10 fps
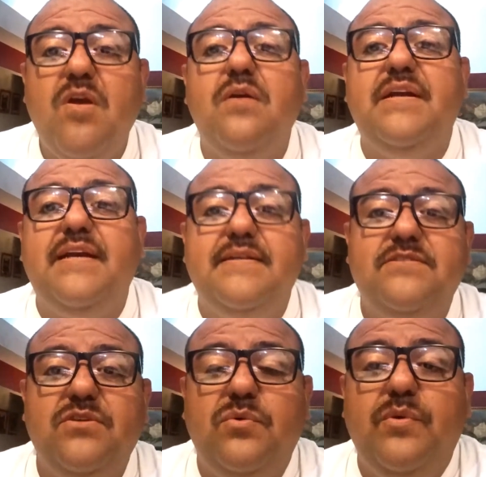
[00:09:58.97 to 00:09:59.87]
Alright
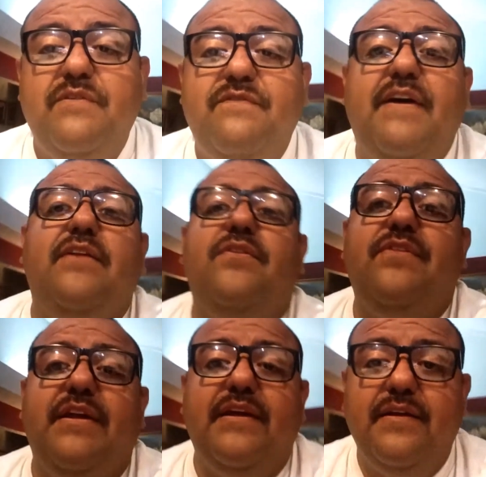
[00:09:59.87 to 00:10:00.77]
guys, so one final
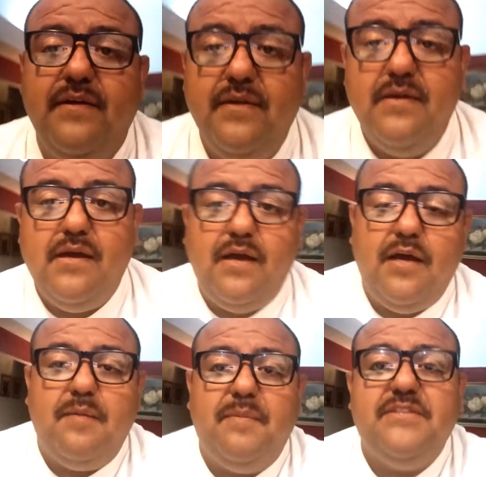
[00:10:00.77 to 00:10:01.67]
thing.
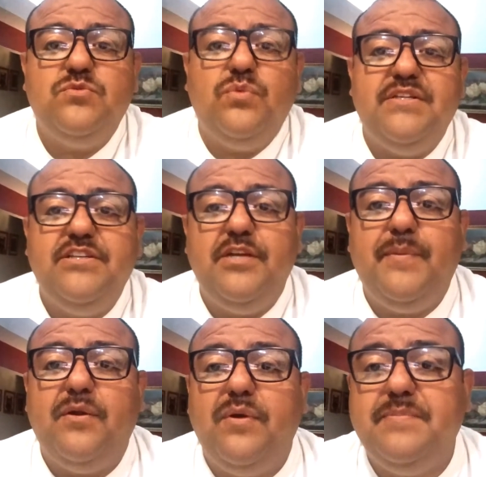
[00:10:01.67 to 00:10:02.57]
I just want to tell you
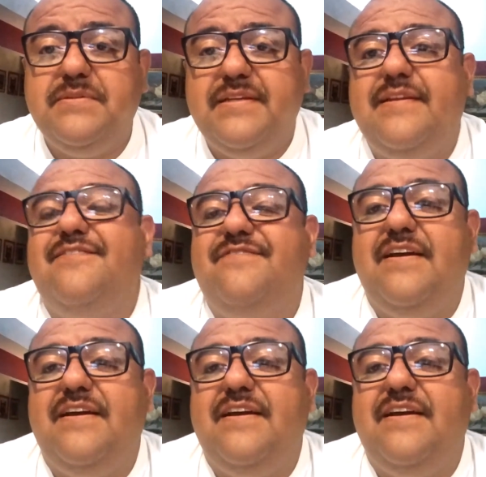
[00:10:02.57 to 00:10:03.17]
about a website that I